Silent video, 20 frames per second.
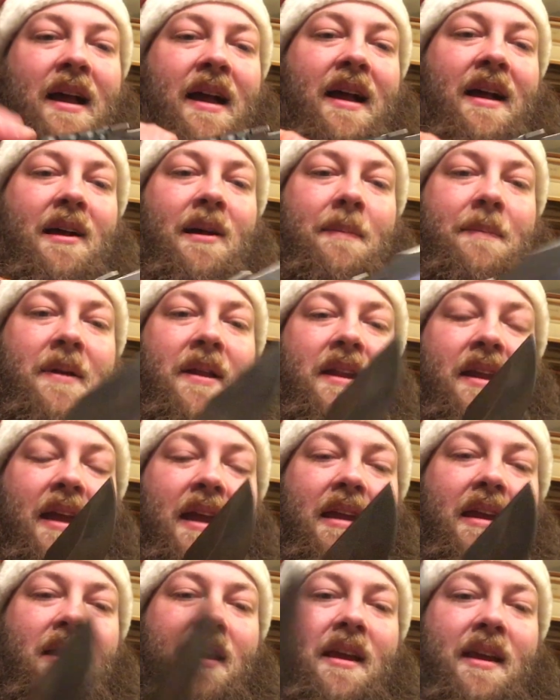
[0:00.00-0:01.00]
But
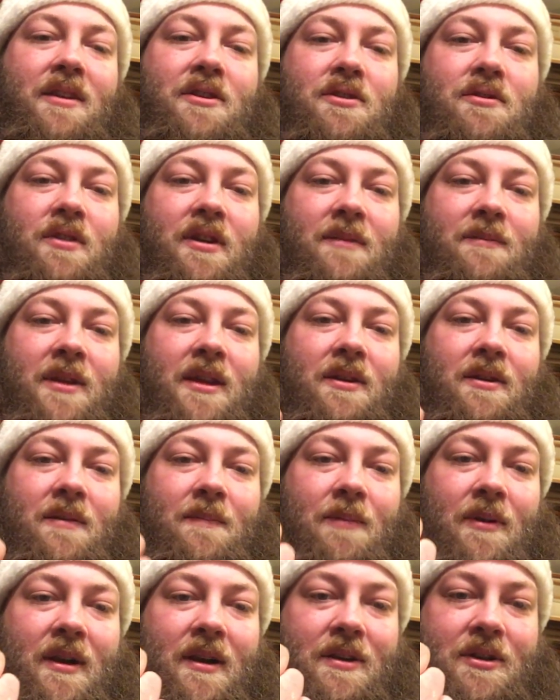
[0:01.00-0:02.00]
extremely
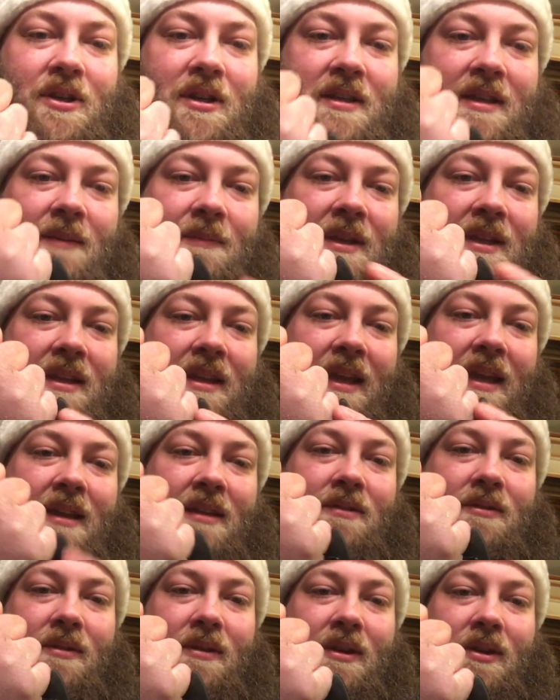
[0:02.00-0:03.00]
good purchase. The
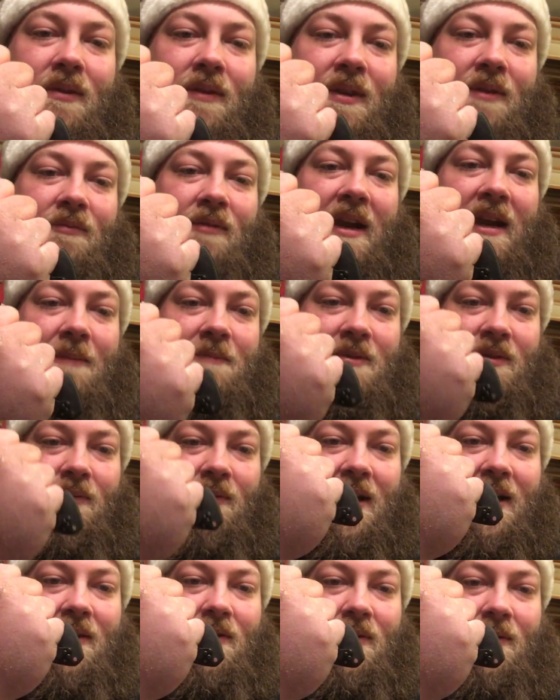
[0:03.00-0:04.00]
handle literally wraps
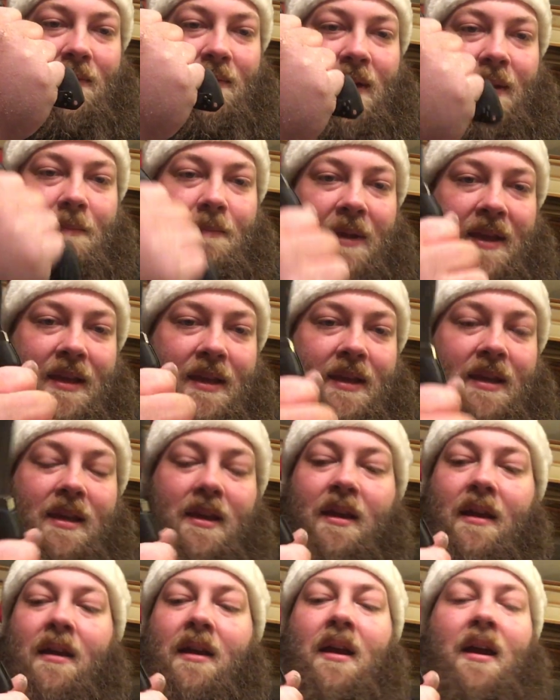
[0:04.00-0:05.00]
around my pinky.